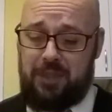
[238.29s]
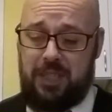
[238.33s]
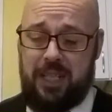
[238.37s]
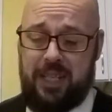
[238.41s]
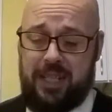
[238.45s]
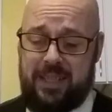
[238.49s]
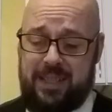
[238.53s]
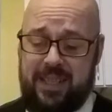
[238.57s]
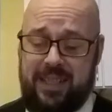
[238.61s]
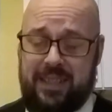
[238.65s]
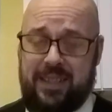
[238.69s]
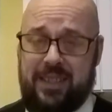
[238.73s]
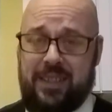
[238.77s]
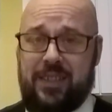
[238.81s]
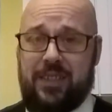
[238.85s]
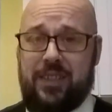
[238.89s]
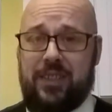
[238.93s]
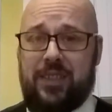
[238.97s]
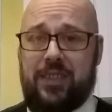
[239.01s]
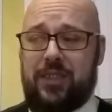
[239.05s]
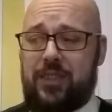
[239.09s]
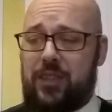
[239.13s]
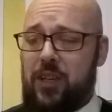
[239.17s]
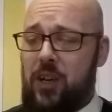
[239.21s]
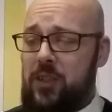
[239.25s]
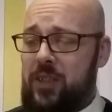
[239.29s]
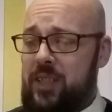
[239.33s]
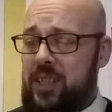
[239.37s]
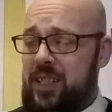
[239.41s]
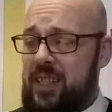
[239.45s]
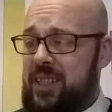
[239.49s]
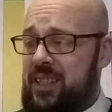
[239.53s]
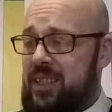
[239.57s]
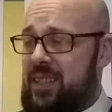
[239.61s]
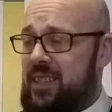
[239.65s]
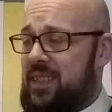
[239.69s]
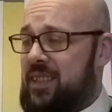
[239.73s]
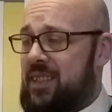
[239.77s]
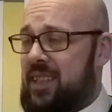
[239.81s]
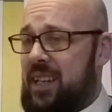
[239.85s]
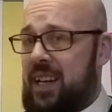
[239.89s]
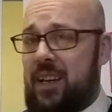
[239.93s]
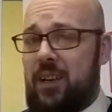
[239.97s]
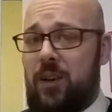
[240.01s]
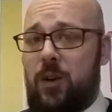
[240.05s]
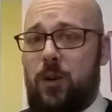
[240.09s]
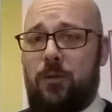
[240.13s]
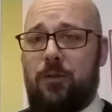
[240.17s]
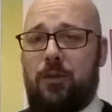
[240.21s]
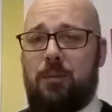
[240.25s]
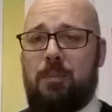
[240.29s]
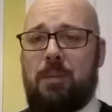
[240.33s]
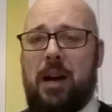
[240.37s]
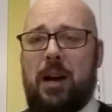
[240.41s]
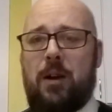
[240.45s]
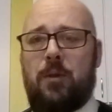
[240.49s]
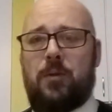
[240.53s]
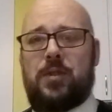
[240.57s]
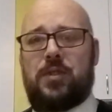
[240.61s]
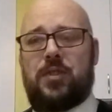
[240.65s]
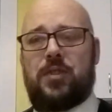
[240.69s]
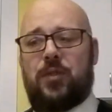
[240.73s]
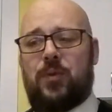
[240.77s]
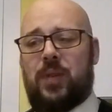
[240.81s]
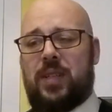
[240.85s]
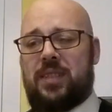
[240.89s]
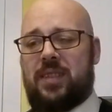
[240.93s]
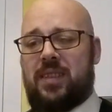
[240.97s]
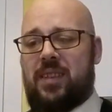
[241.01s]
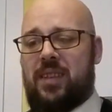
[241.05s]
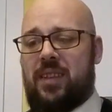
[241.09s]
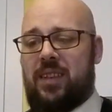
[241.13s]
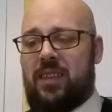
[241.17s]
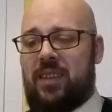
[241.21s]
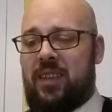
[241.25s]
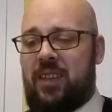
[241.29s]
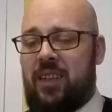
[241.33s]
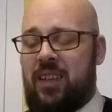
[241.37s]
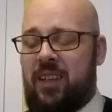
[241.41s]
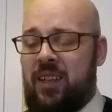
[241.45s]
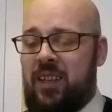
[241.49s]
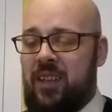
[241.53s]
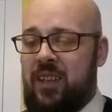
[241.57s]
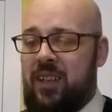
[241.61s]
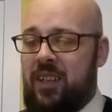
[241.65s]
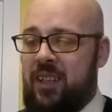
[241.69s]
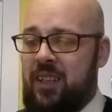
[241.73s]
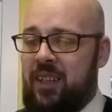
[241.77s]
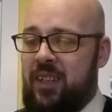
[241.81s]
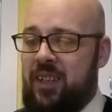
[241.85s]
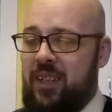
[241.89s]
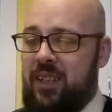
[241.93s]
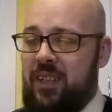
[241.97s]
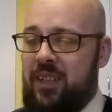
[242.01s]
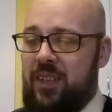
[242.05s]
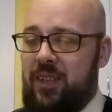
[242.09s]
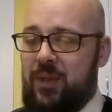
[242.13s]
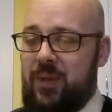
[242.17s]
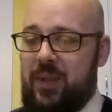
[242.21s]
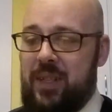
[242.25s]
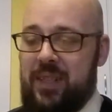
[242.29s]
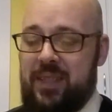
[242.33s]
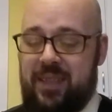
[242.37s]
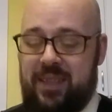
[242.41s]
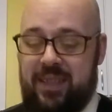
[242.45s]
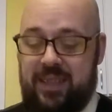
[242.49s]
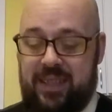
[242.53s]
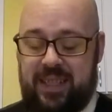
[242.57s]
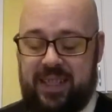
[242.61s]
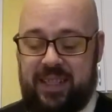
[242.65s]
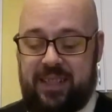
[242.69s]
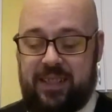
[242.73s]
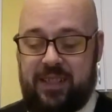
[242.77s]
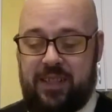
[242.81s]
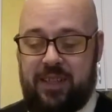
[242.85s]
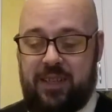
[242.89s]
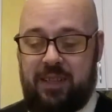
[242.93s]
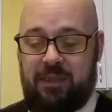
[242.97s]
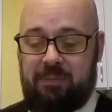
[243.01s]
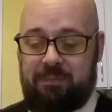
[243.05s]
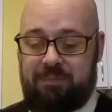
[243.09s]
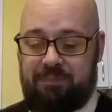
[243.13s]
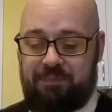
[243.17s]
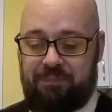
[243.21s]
like I said, the saltiness just kind of overpowers the rest of the dish.